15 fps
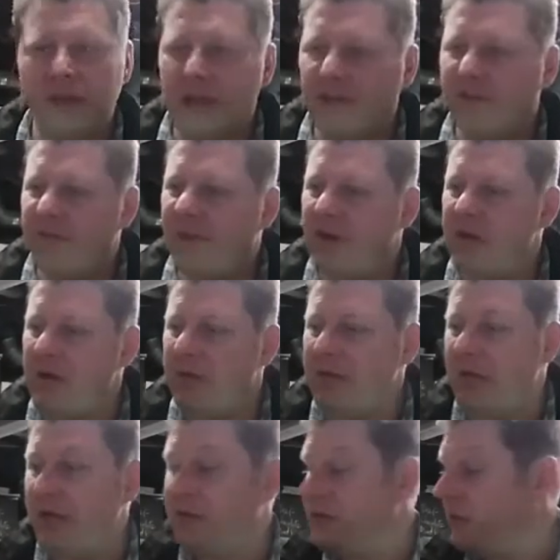I'll fart around with
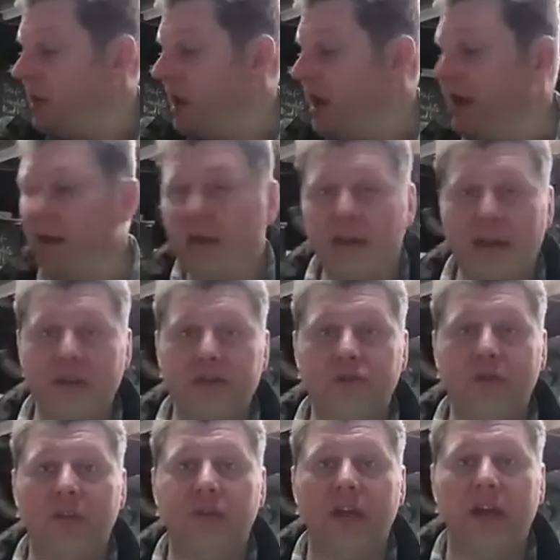that. So I'm going to cut it
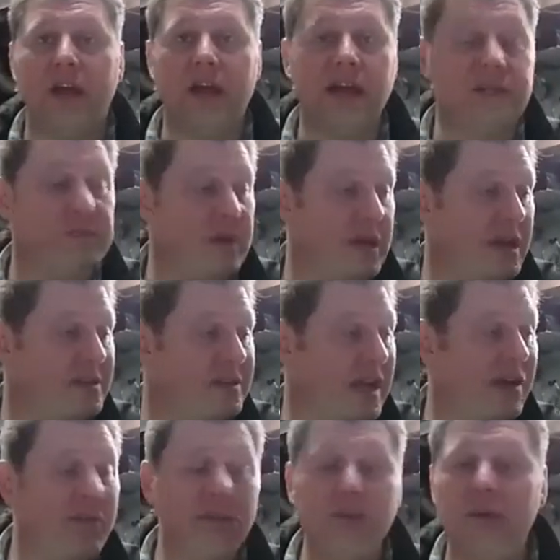short there, guys, because I
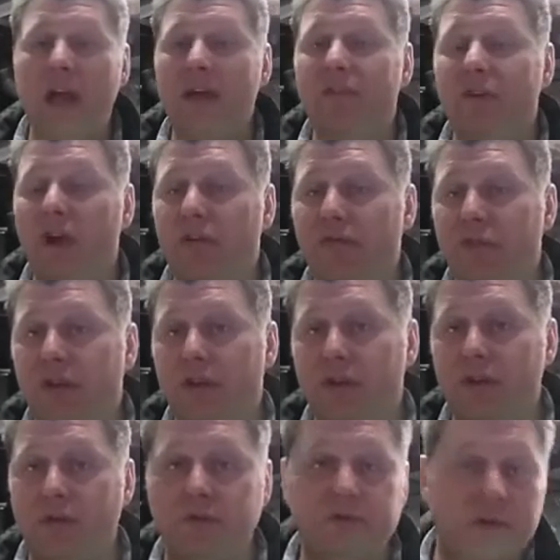really don't have an awful lot of
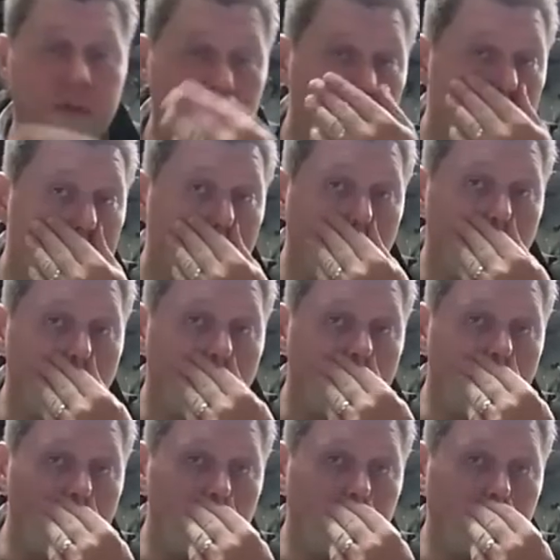news.
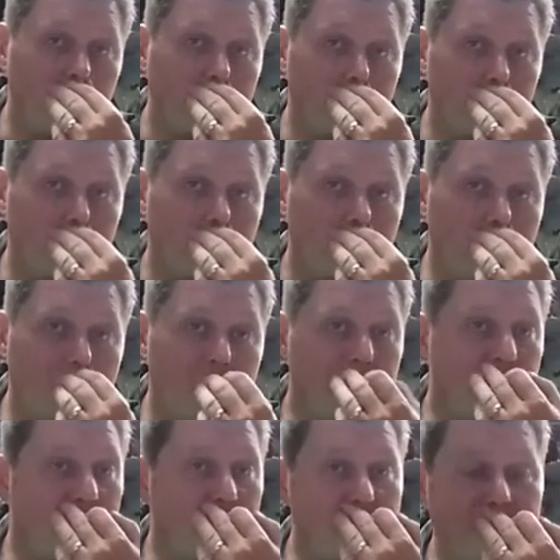Um, I
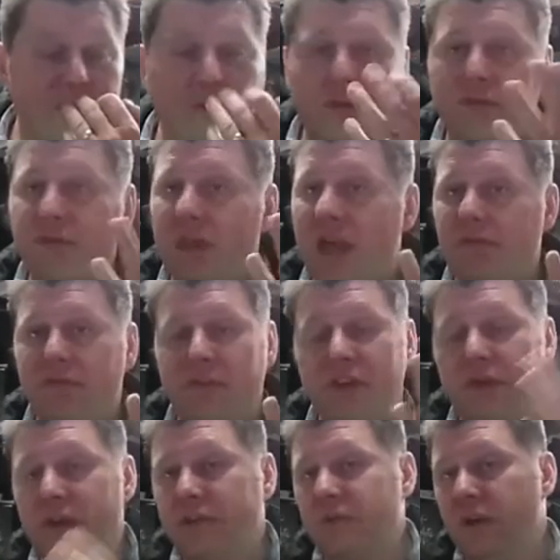probably I don't know if I'll have a
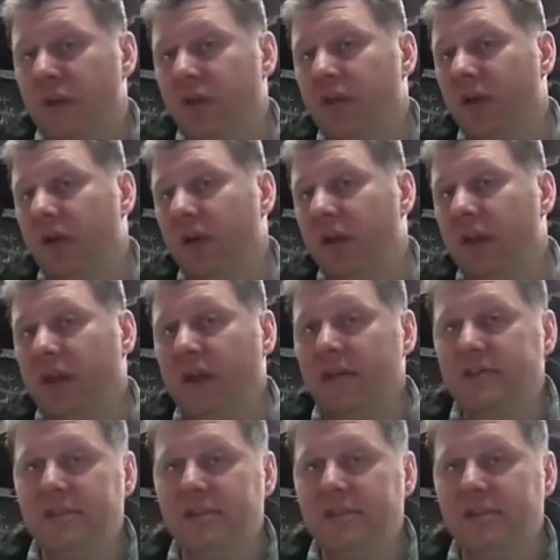video next week or not. Like I